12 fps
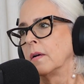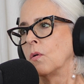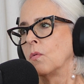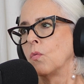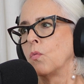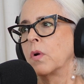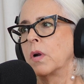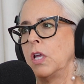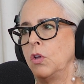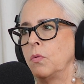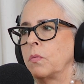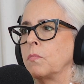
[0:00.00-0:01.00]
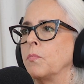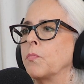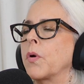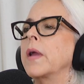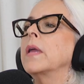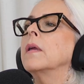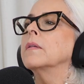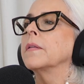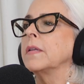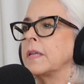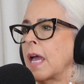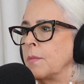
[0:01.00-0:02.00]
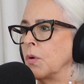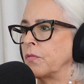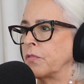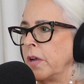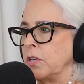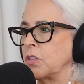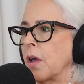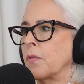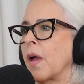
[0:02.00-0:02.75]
what are you bringing to the table for each other?